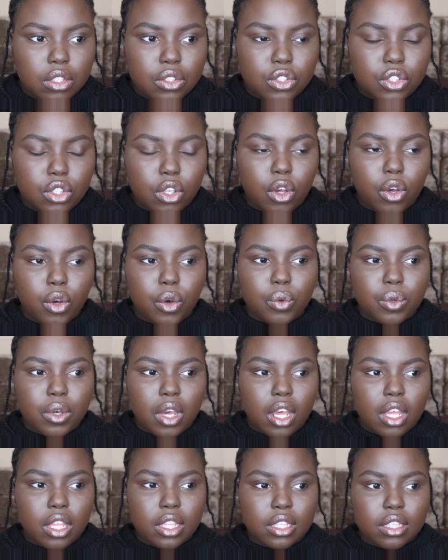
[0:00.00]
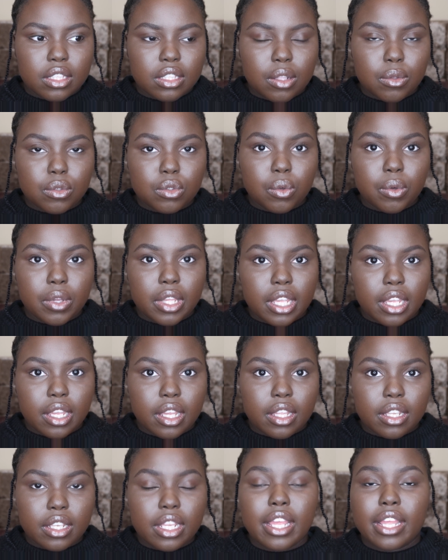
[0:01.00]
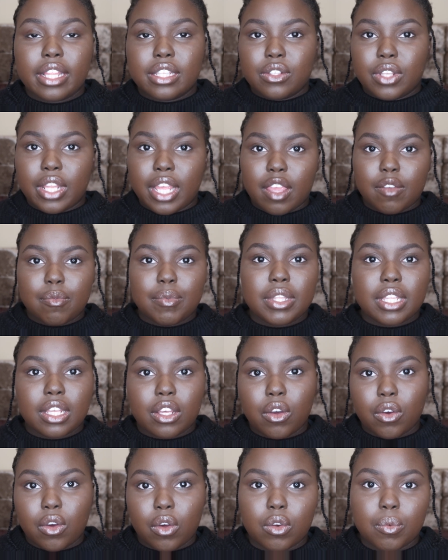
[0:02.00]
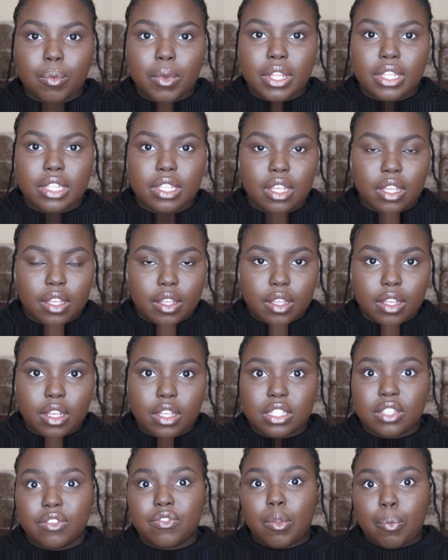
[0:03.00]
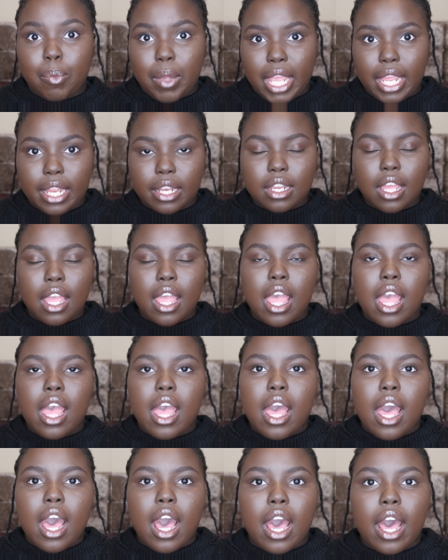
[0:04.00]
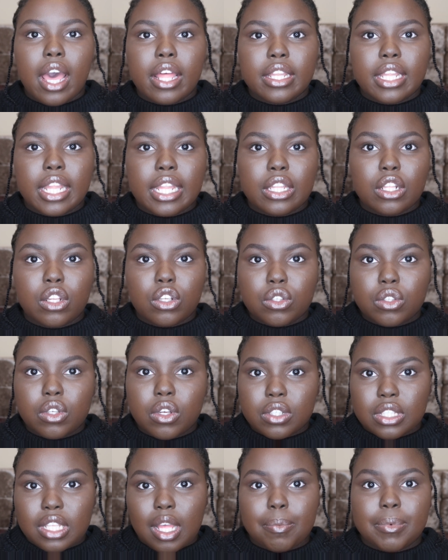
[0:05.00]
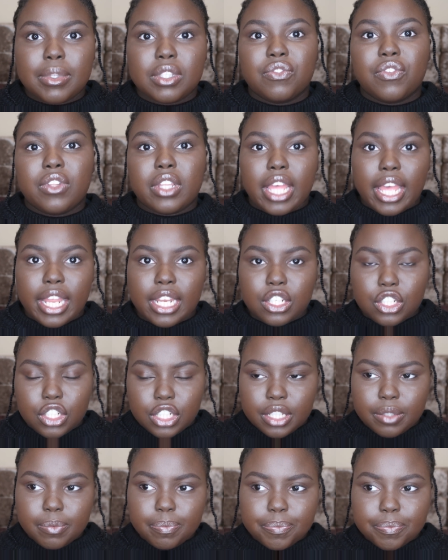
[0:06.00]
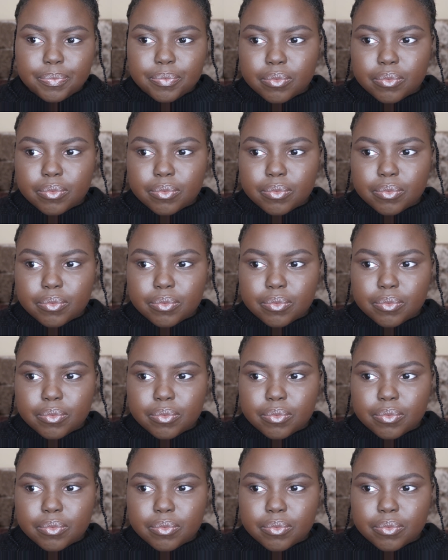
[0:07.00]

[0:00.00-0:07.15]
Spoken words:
So they were talking, yeah, so they gave me the cocodamol because of the pain, and then the glucose tablets for the energy.